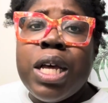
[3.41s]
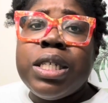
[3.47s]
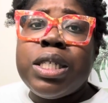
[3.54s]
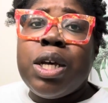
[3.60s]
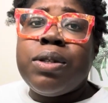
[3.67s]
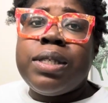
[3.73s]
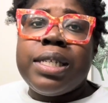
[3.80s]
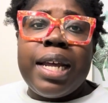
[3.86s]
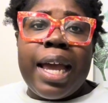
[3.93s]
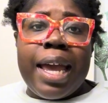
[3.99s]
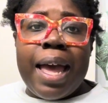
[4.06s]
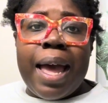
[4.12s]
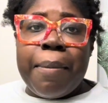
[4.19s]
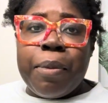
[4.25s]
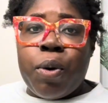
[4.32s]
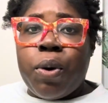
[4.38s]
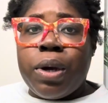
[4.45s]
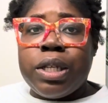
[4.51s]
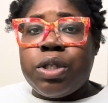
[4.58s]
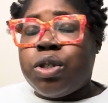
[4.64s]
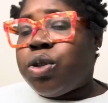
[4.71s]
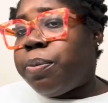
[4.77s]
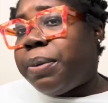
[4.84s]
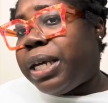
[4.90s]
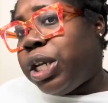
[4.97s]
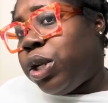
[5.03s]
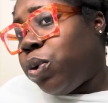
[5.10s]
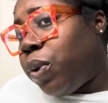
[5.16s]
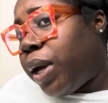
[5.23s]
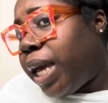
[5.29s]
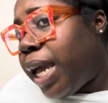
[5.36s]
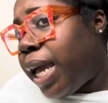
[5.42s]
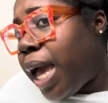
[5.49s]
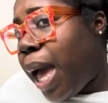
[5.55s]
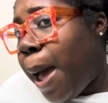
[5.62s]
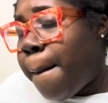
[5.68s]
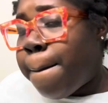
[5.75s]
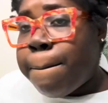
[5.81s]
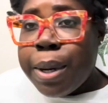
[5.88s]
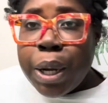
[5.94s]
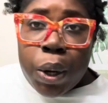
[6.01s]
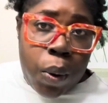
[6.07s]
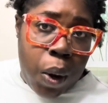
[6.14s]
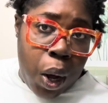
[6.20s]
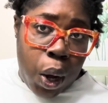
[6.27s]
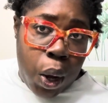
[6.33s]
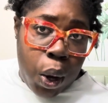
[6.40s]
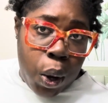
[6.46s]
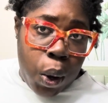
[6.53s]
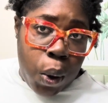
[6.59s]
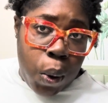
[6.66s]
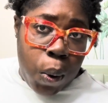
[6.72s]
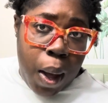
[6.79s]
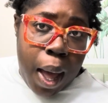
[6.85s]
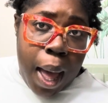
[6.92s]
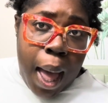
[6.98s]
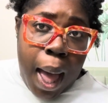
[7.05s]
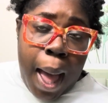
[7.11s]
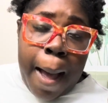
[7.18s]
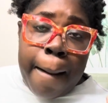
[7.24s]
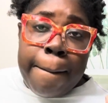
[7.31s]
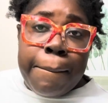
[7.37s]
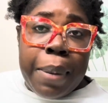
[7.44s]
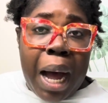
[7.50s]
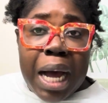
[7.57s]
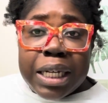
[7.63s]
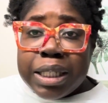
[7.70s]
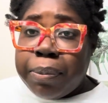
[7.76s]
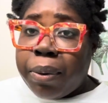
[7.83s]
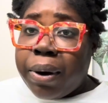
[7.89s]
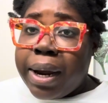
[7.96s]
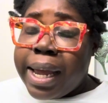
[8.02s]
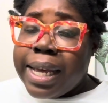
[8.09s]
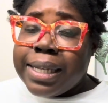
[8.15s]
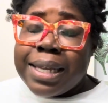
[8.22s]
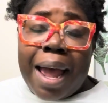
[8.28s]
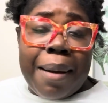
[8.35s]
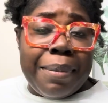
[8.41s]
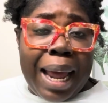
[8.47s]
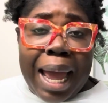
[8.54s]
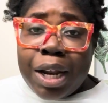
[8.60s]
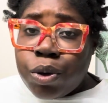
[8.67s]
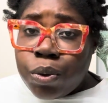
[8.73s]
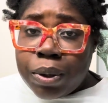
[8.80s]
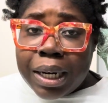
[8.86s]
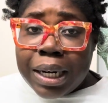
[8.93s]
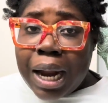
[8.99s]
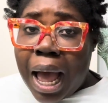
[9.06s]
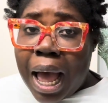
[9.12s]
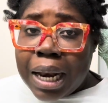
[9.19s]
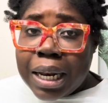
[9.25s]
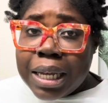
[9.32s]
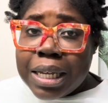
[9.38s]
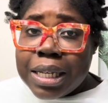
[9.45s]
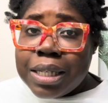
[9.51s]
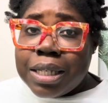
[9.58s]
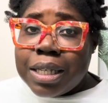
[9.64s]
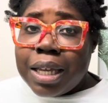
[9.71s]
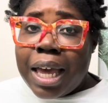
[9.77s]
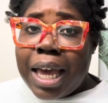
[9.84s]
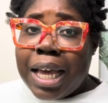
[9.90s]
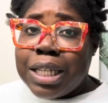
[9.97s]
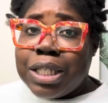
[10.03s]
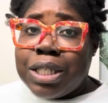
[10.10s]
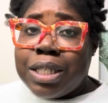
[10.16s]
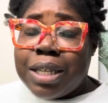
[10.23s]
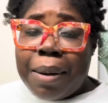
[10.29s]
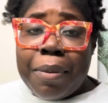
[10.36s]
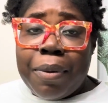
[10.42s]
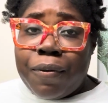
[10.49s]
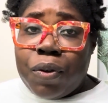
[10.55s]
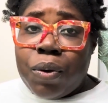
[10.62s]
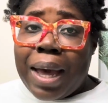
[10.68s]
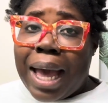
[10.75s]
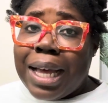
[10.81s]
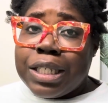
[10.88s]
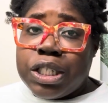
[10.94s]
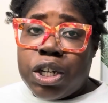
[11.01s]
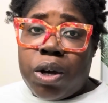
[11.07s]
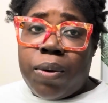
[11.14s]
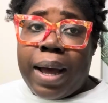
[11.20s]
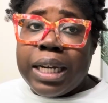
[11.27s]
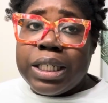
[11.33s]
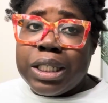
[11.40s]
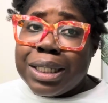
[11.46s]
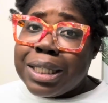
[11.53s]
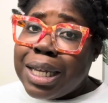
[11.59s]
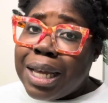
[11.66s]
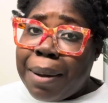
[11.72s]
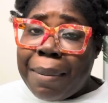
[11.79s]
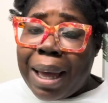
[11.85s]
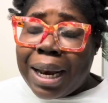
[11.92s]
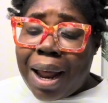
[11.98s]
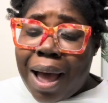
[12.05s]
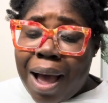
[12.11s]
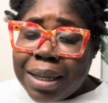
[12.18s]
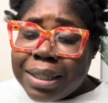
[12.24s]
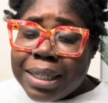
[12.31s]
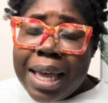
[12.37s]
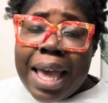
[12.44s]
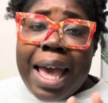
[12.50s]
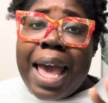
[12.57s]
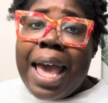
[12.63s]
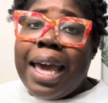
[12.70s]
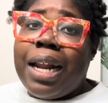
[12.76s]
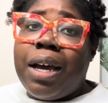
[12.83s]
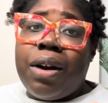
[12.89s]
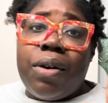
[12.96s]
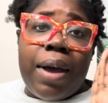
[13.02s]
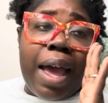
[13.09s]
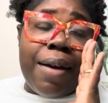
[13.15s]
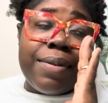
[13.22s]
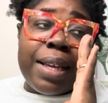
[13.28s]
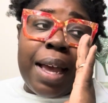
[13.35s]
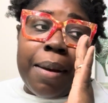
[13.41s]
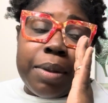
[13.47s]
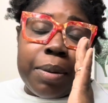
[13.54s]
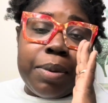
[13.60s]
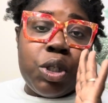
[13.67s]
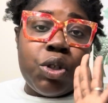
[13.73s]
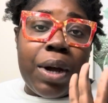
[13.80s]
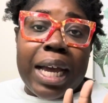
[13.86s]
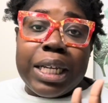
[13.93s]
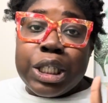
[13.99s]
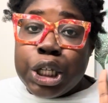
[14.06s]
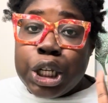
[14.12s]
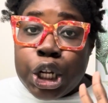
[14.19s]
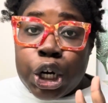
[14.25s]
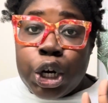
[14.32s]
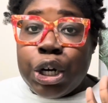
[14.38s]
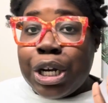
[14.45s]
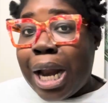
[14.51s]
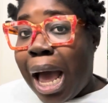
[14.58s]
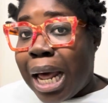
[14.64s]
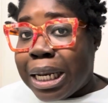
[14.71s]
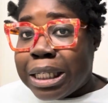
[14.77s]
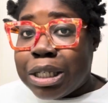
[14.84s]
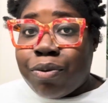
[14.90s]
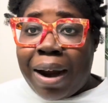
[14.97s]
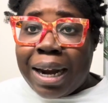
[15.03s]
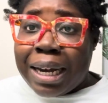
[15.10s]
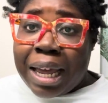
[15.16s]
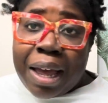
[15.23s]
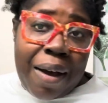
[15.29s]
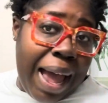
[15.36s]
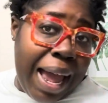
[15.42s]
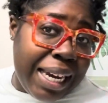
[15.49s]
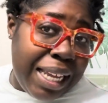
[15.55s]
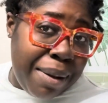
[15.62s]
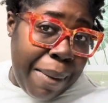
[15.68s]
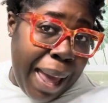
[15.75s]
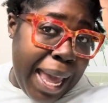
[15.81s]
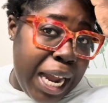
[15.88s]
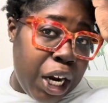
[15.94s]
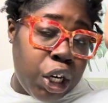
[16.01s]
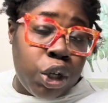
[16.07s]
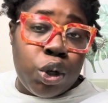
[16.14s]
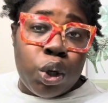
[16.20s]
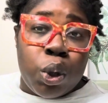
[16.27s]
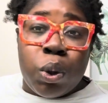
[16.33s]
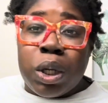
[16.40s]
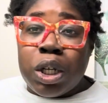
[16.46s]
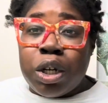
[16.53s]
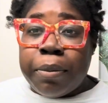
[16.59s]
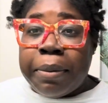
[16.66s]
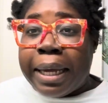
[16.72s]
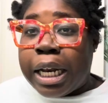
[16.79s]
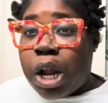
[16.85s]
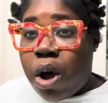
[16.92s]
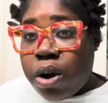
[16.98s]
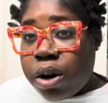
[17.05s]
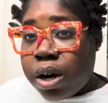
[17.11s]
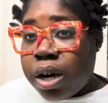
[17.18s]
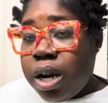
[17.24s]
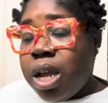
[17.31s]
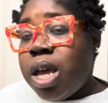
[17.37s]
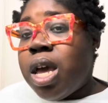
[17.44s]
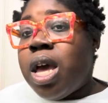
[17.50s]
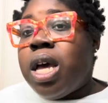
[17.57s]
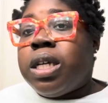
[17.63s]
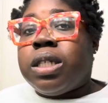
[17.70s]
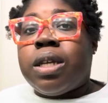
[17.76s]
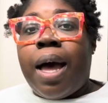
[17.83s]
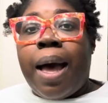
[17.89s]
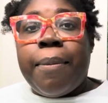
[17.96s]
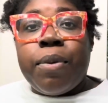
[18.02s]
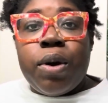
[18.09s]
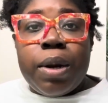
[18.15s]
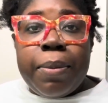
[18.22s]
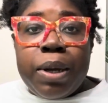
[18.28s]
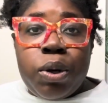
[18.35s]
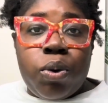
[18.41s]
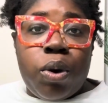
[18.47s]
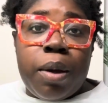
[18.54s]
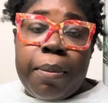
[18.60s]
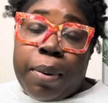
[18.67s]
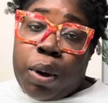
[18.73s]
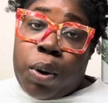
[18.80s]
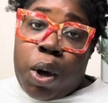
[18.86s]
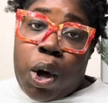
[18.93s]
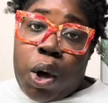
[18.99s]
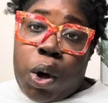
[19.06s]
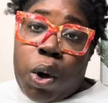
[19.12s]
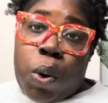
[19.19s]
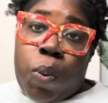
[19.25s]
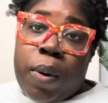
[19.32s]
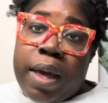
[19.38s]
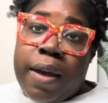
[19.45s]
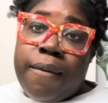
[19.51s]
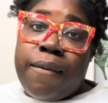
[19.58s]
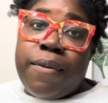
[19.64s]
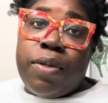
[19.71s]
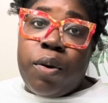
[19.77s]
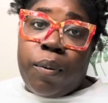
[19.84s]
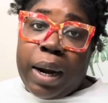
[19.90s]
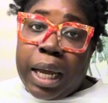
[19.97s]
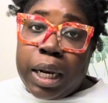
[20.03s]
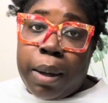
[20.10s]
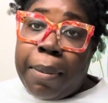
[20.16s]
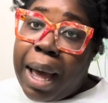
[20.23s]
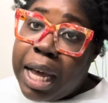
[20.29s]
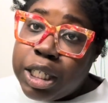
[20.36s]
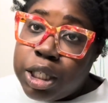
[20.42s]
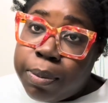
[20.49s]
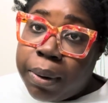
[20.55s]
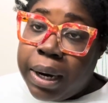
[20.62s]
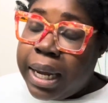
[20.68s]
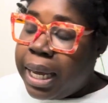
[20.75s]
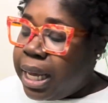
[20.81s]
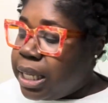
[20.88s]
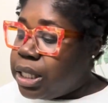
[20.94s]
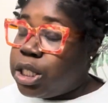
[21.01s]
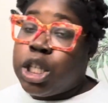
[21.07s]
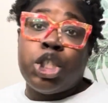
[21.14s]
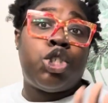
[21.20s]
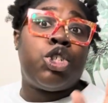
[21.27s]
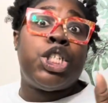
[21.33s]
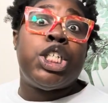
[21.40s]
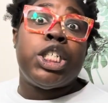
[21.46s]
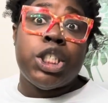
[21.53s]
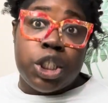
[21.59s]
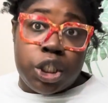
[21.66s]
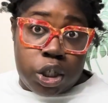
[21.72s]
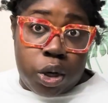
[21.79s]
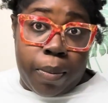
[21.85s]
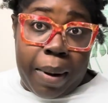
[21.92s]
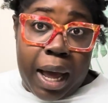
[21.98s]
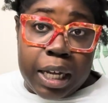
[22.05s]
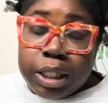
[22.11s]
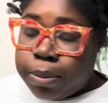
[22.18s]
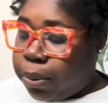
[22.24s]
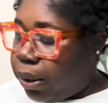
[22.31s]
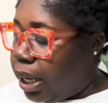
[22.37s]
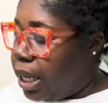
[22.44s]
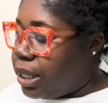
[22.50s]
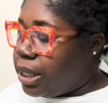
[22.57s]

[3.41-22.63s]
So today I'm going to be doing boho box braids. I'm not doing a knotless. As some of you guys know, I just cut my locks and I don't have time to be trying to learn knotless right now. I need my hair to grow a little bit longer. So I'm going to be doing boho with the regular box braids, the traditional box braids.